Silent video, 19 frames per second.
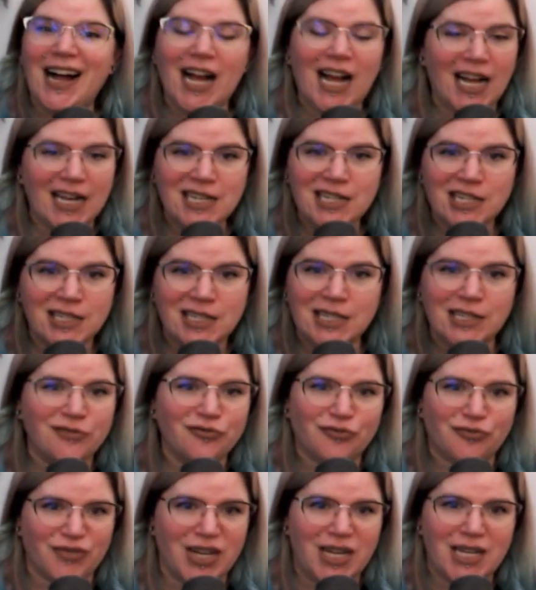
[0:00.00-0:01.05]
I just
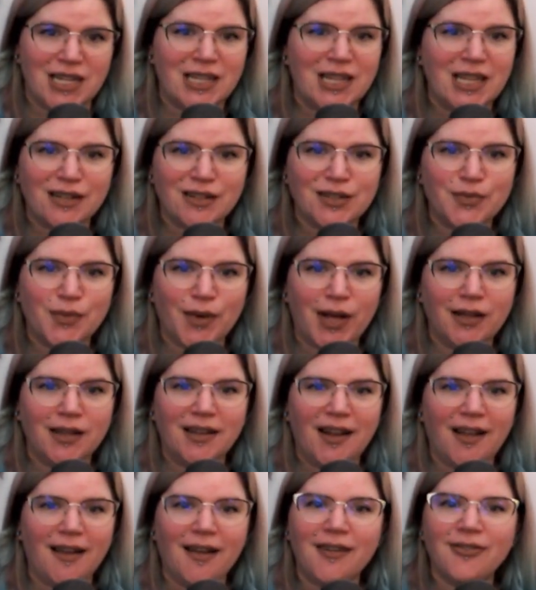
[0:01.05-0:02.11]
didn't read things well
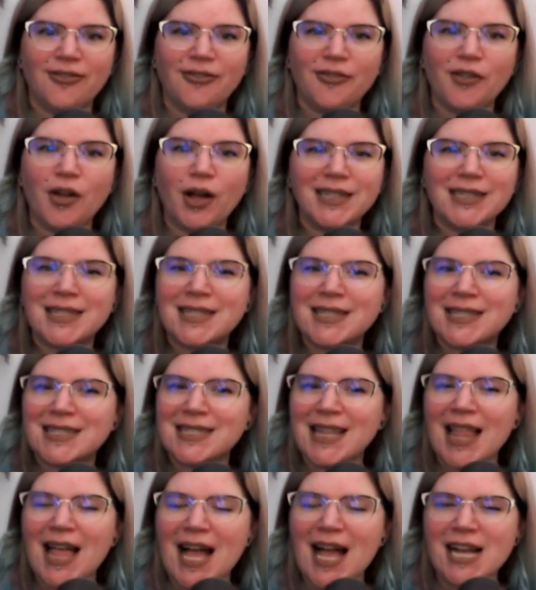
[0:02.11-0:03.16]
enough. /
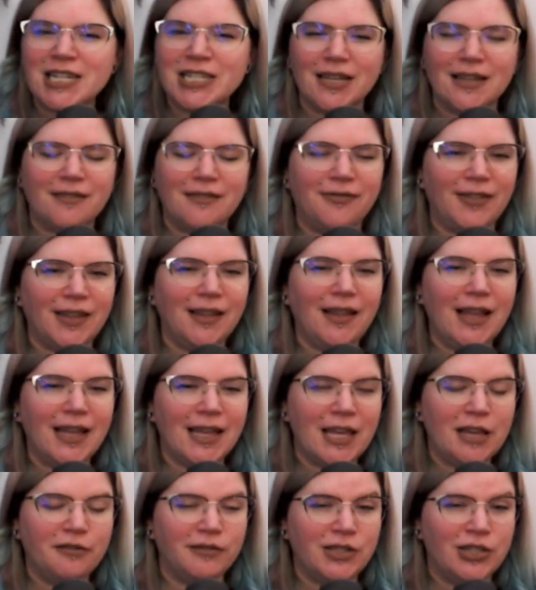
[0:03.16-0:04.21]
I feel like
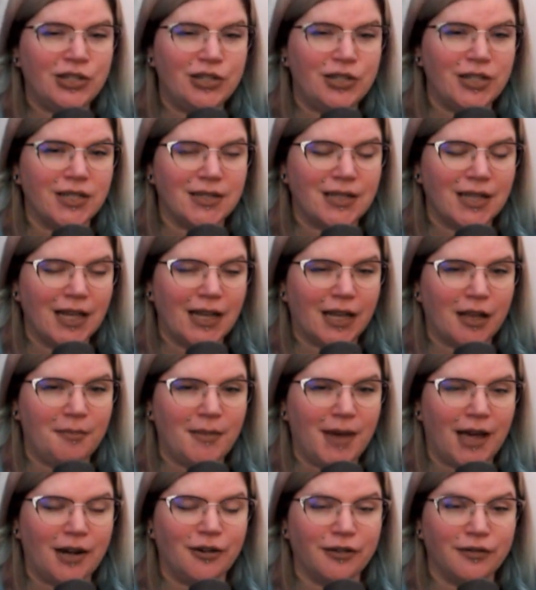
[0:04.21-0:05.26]
it was just like a
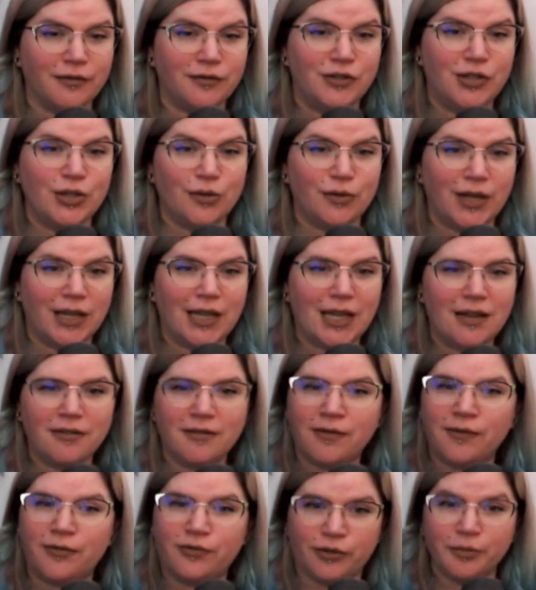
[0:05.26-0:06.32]
matter of doing it.
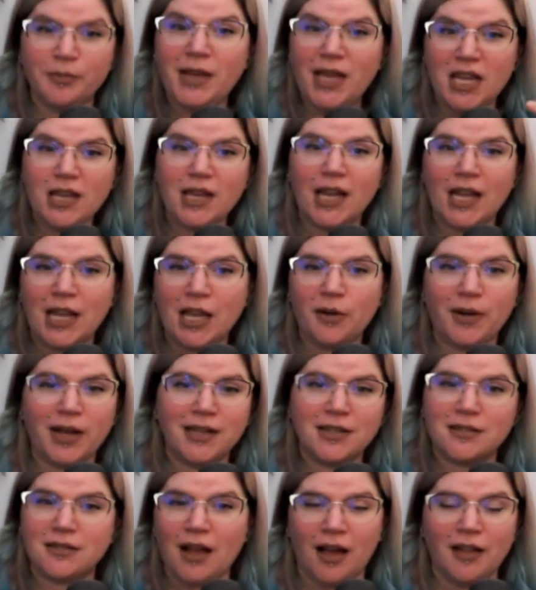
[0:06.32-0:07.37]
For me,
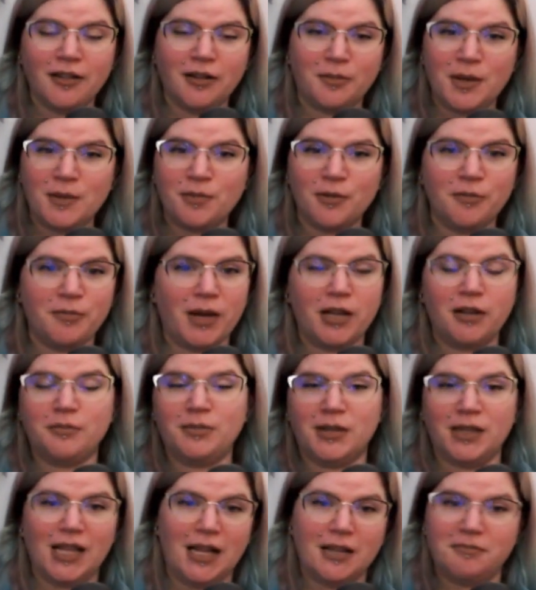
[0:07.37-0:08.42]
anyways. Other people might have
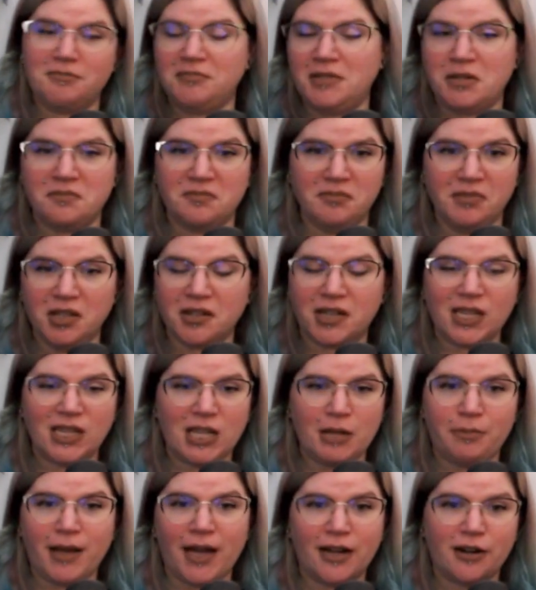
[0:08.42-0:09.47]
been like, me look at
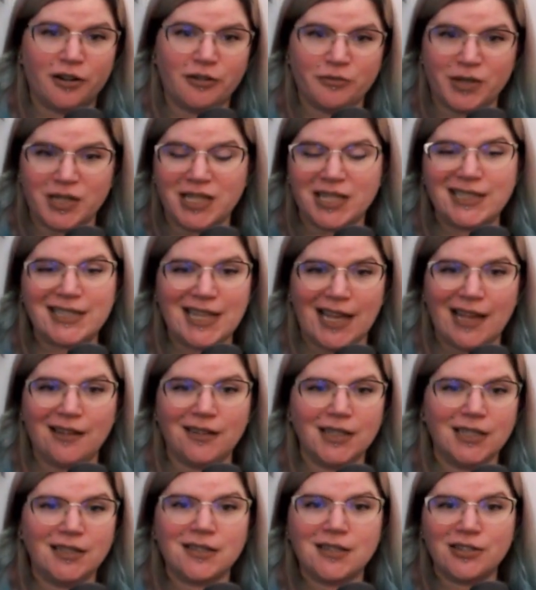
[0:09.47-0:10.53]
the pattern where the
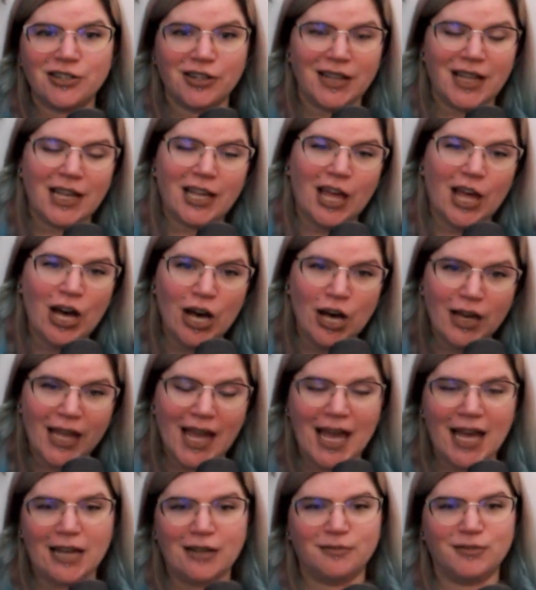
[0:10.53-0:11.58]
tail is, and you're like, oh
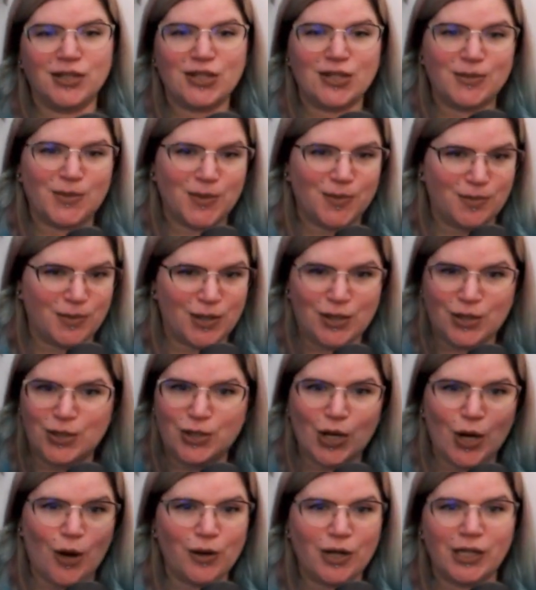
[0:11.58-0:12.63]
yeah, it's
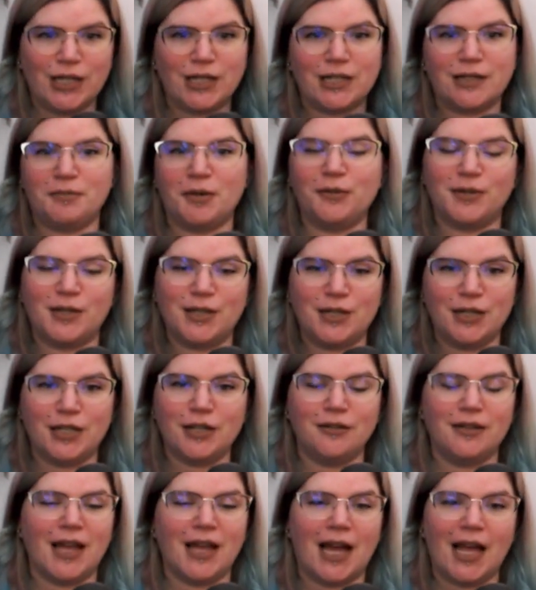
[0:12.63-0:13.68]
totally supposed to
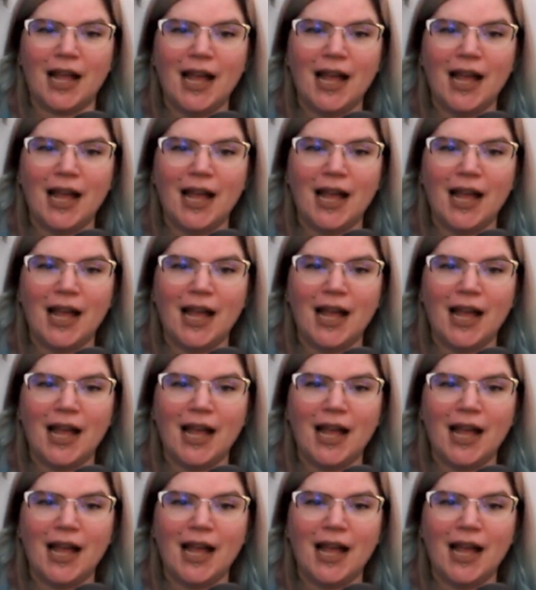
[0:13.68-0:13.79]
do that.